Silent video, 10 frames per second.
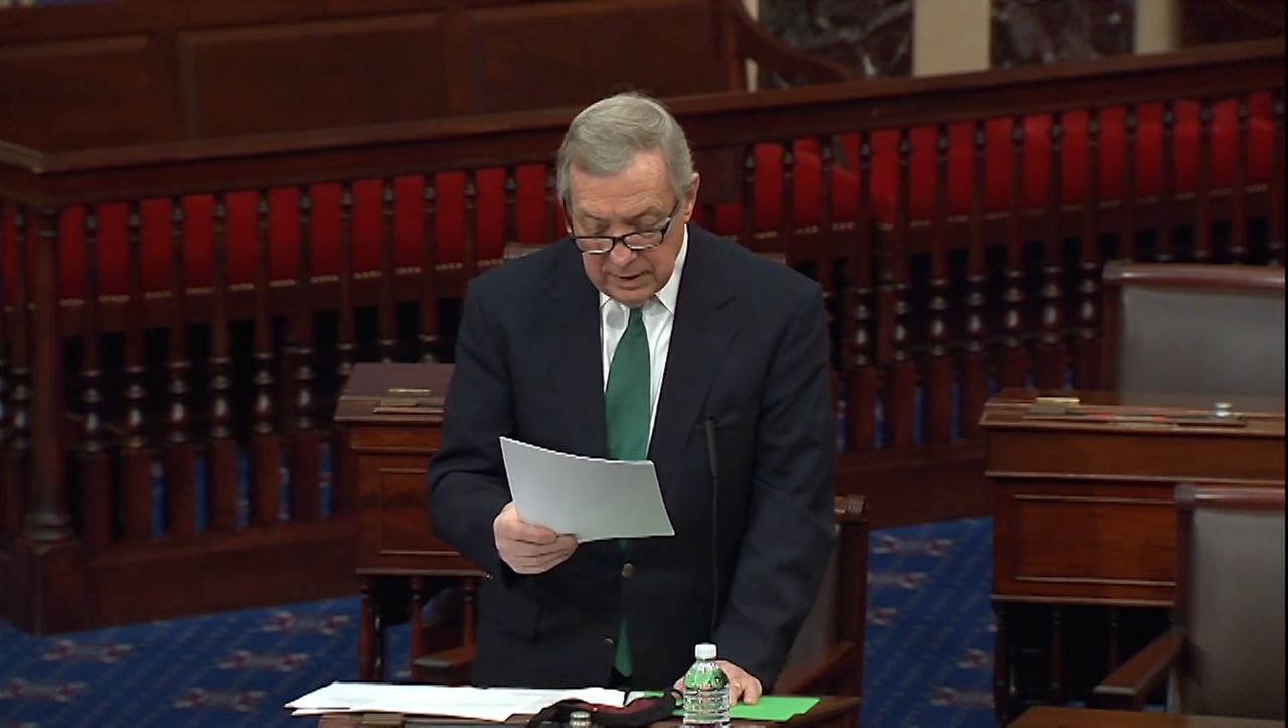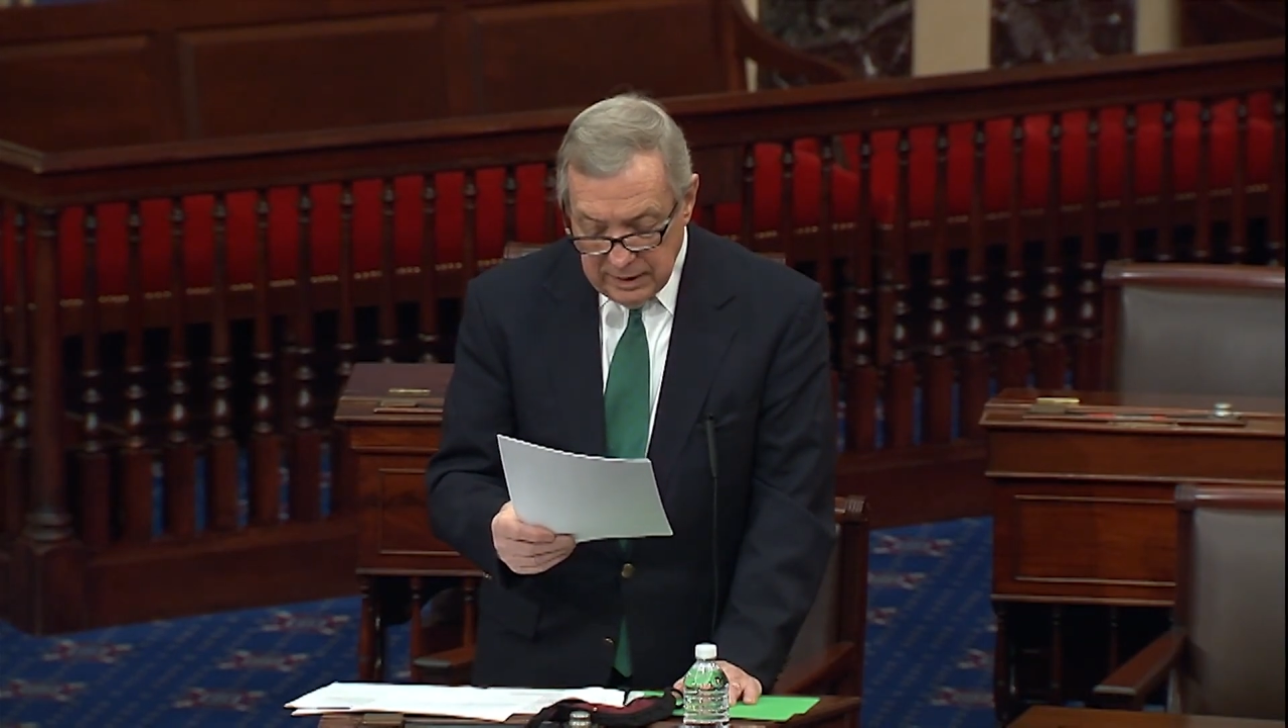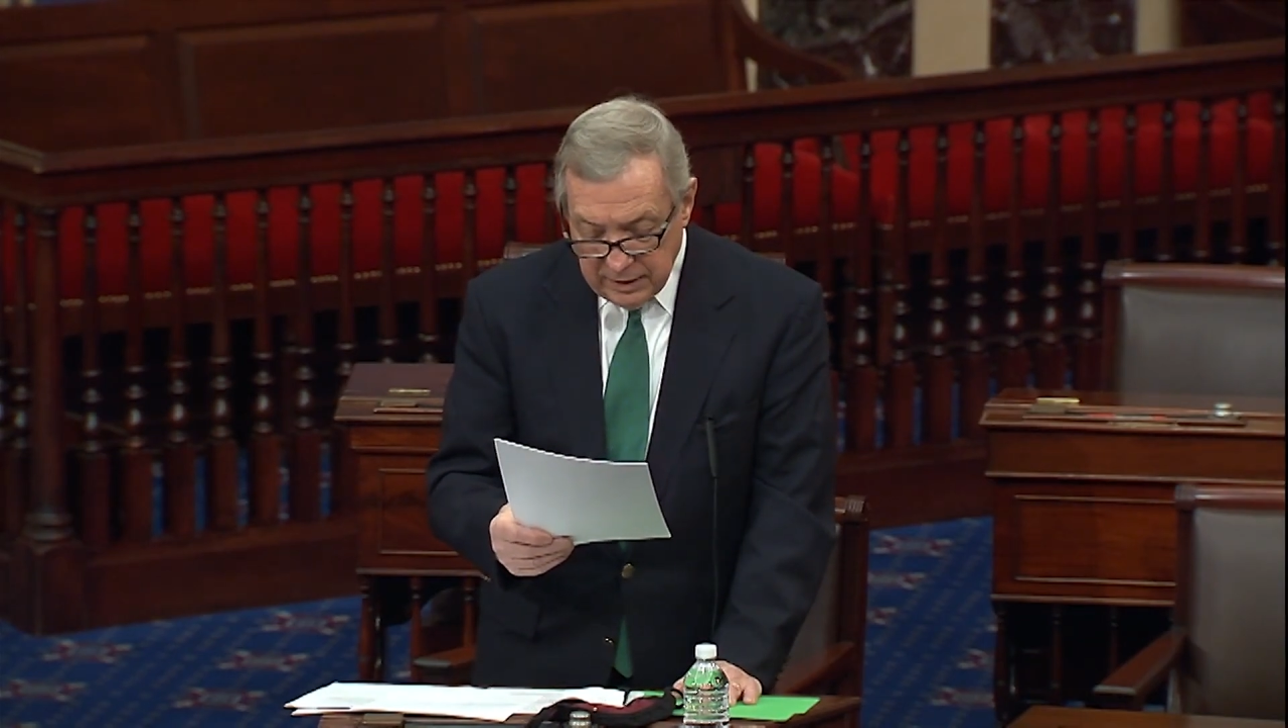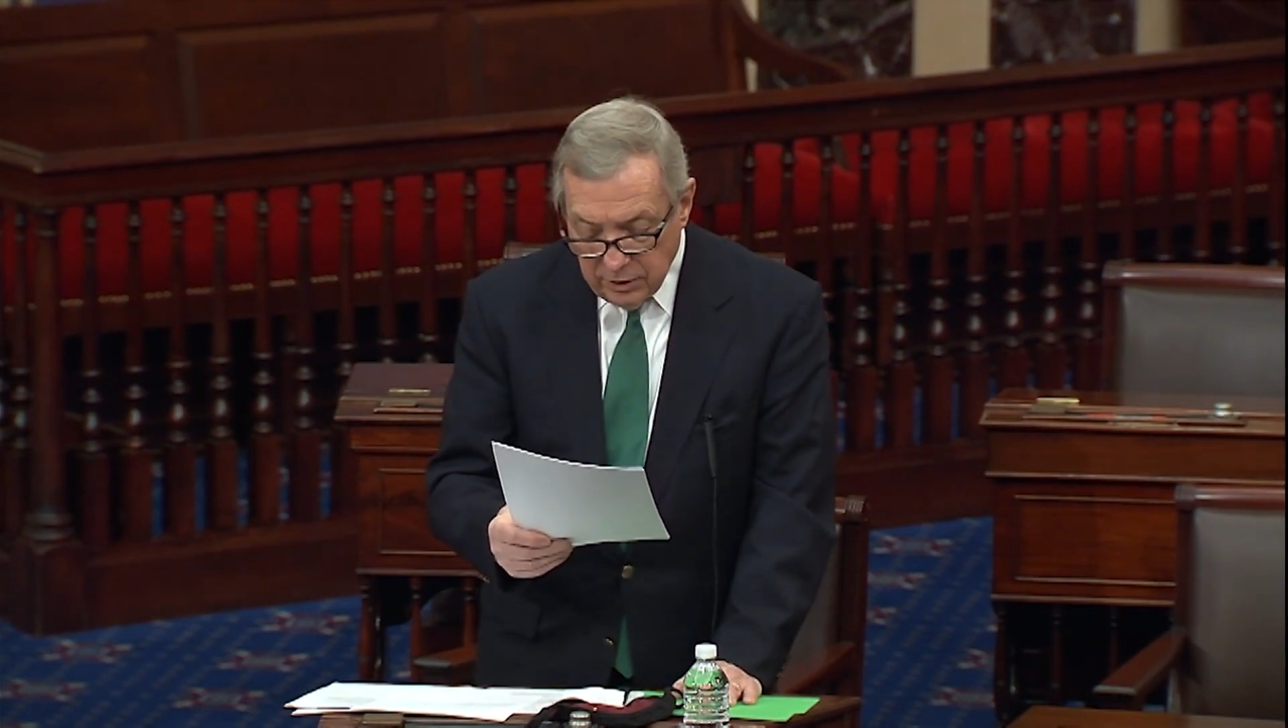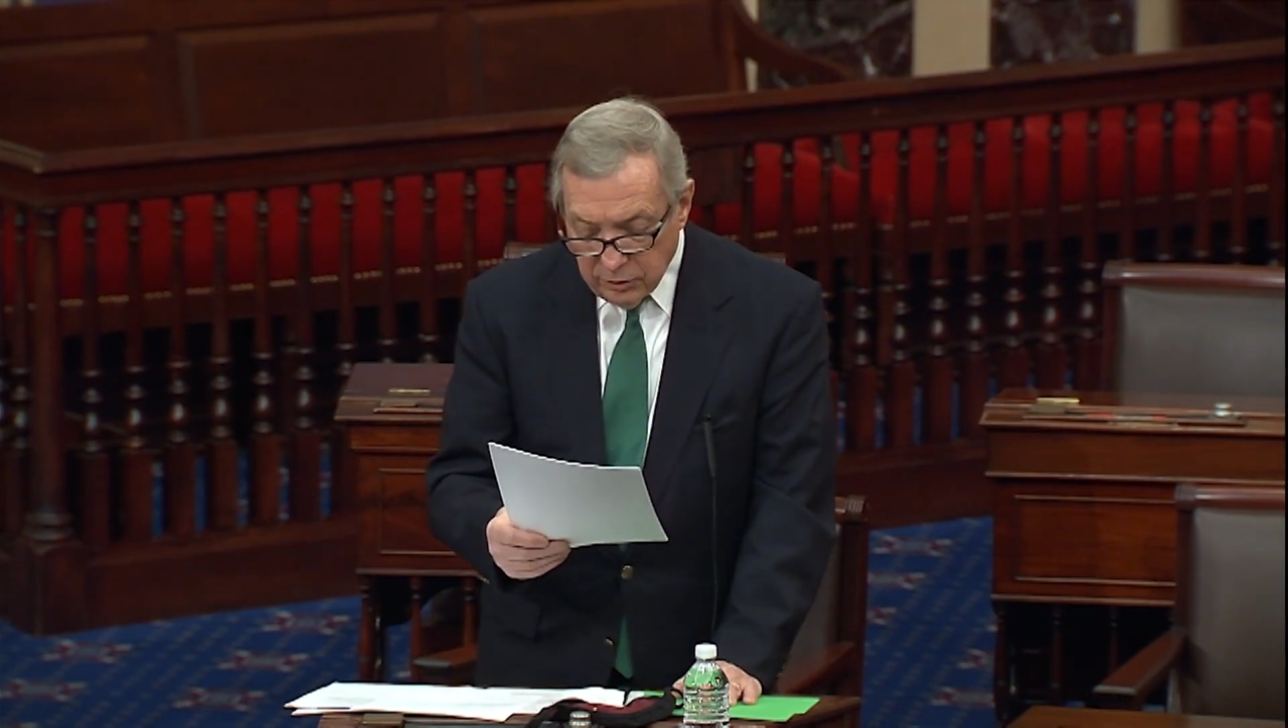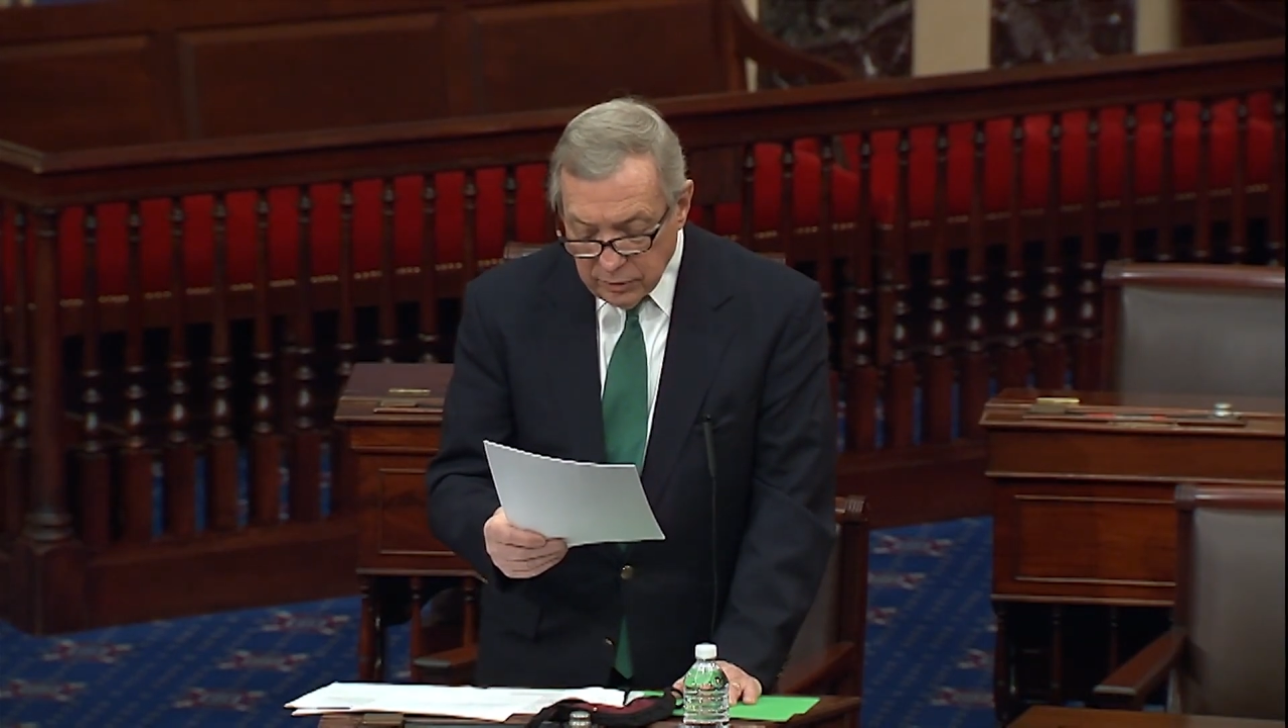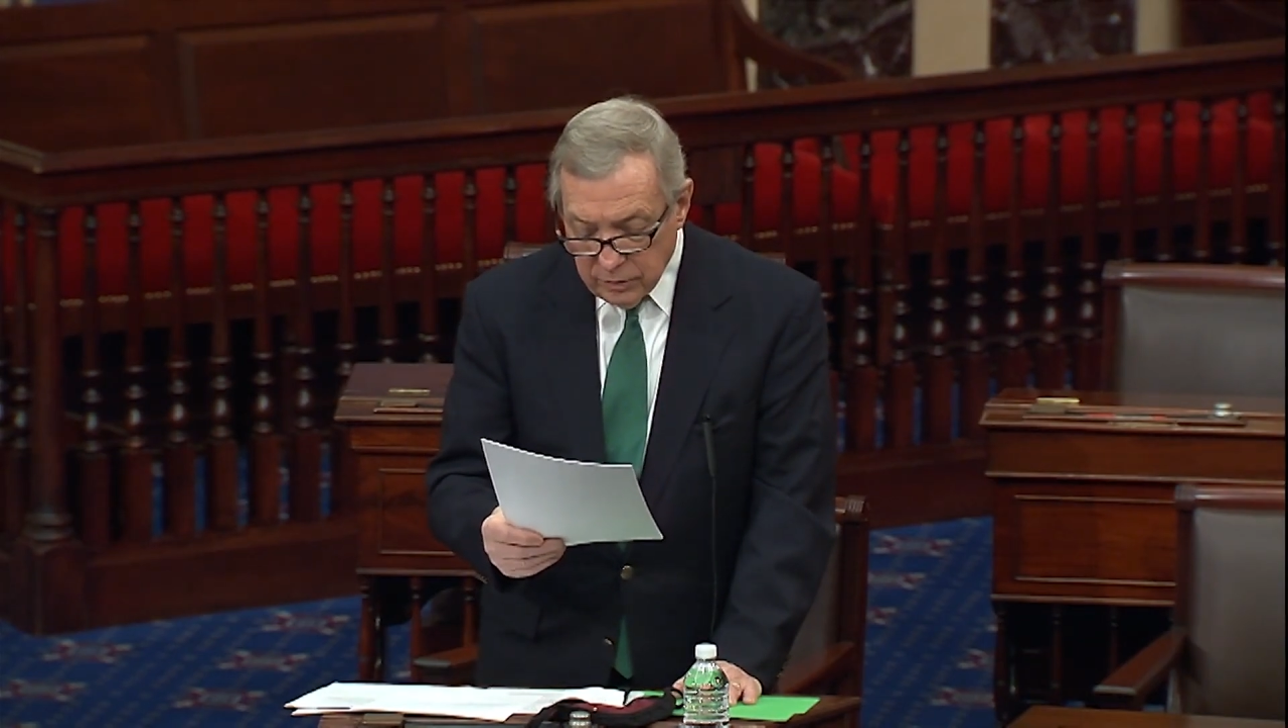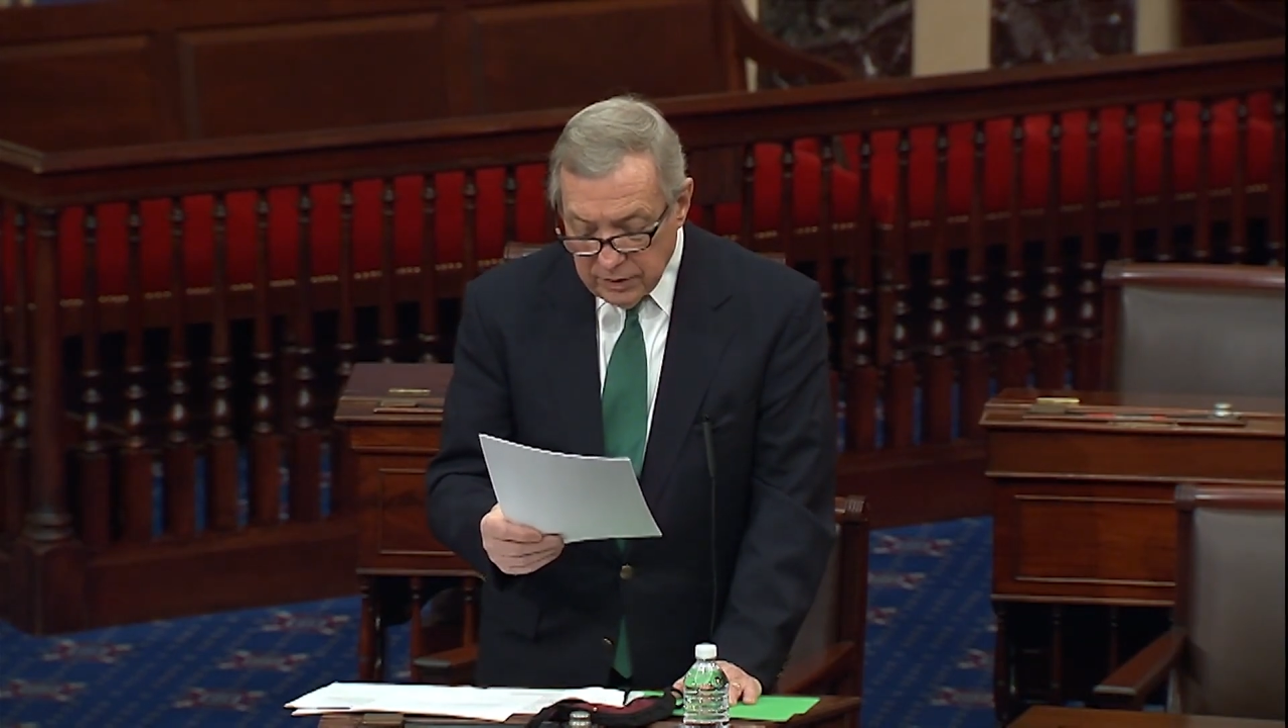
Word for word: He noted